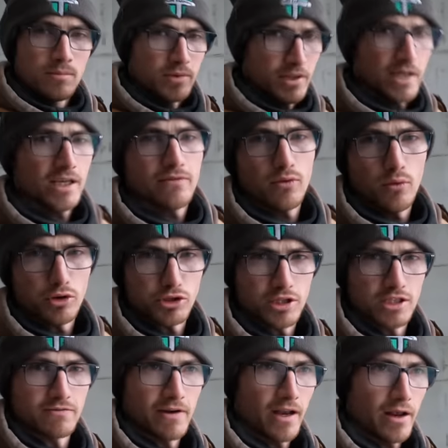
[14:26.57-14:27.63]
But thank you for watching
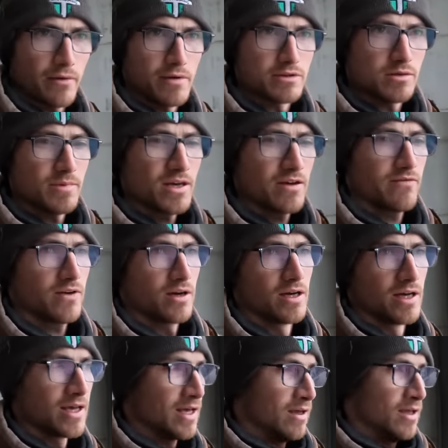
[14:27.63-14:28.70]
this video. It was a bit of a
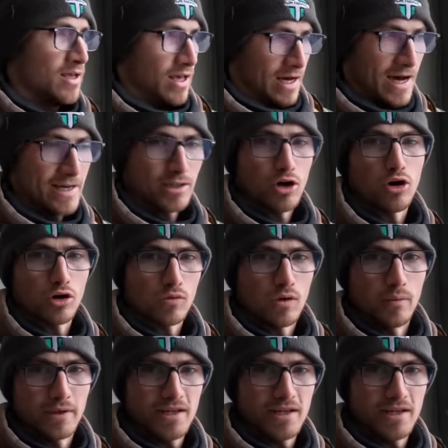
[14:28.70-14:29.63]
ad hoc one.